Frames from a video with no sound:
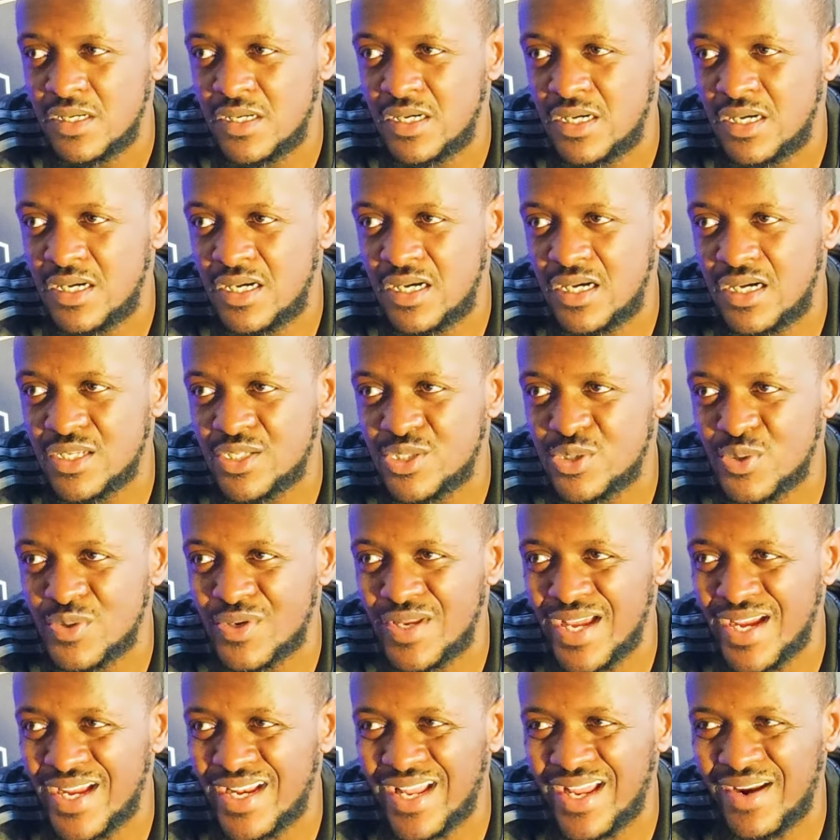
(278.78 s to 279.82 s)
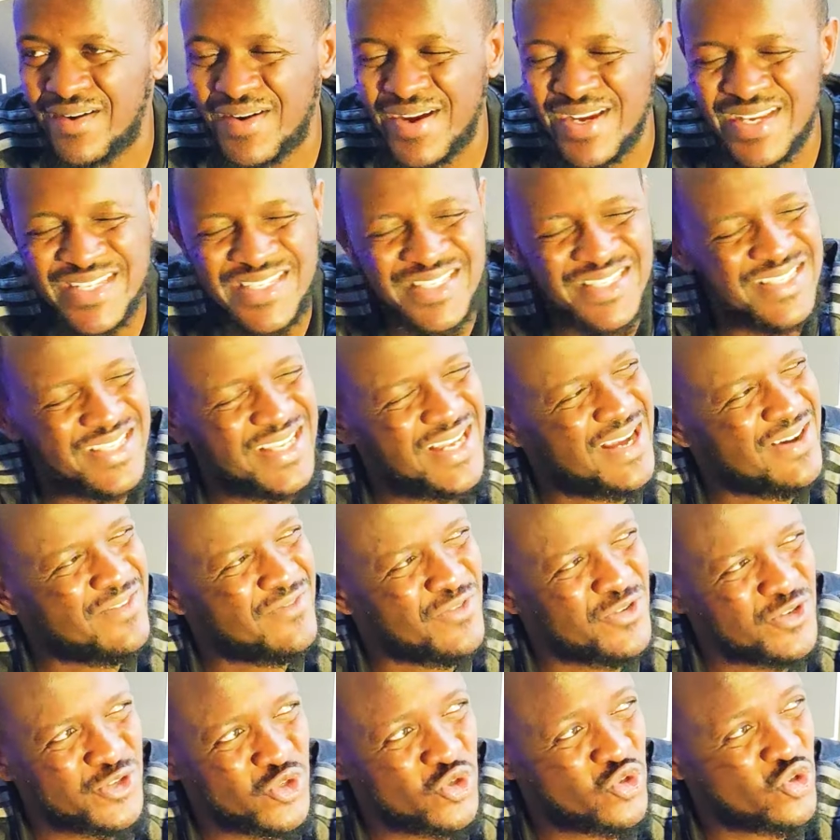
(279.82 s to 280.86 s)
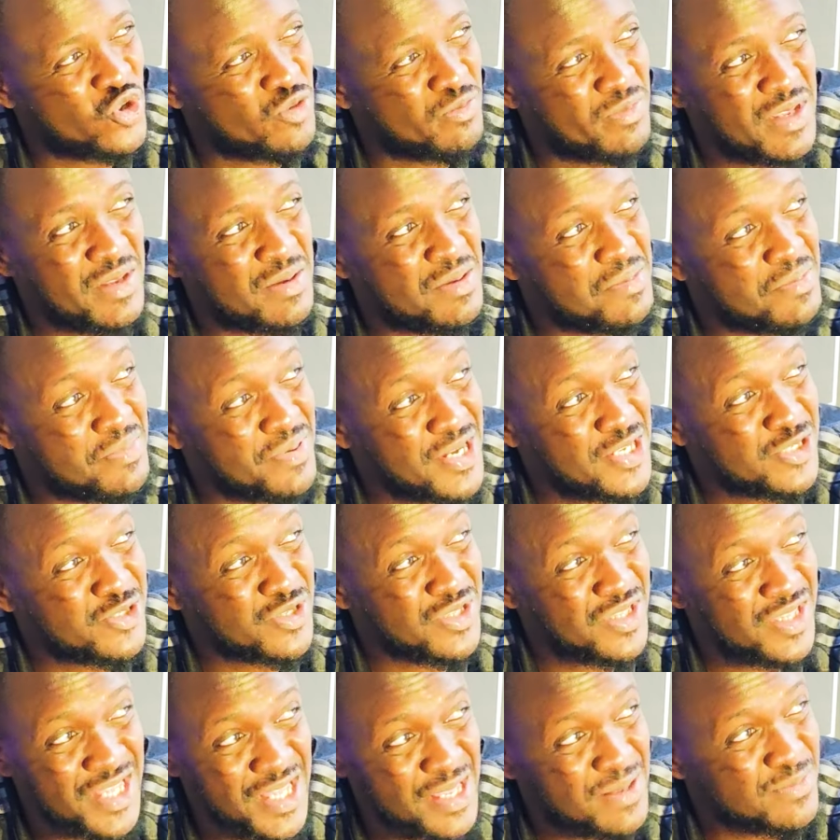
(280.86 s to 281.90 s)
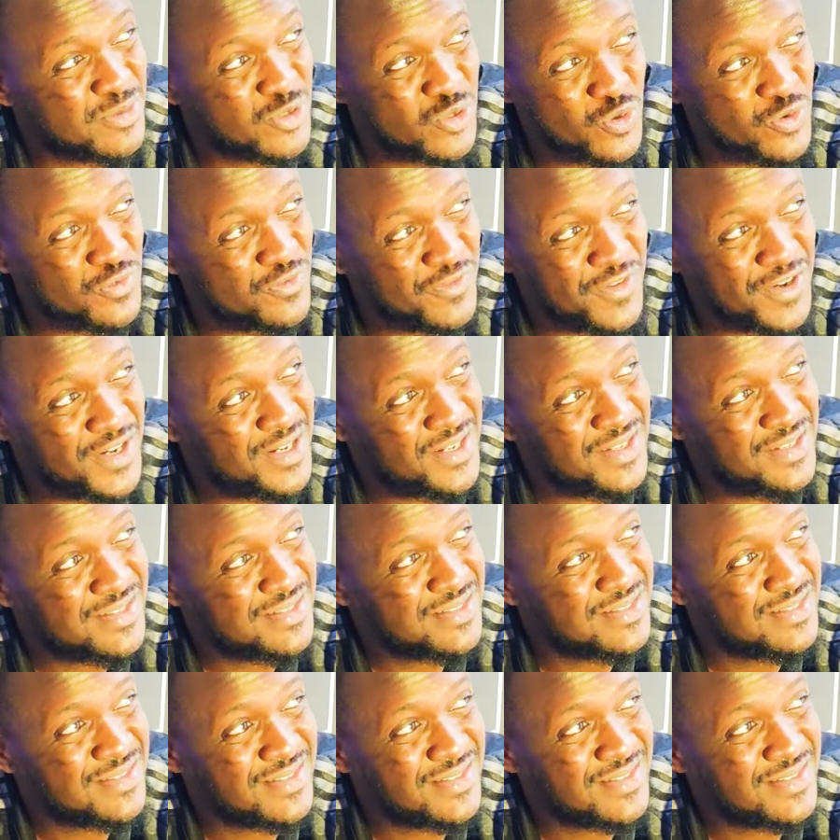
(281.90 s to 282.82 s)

Uh, so Declan Rice, I've also not been impressed with him so far.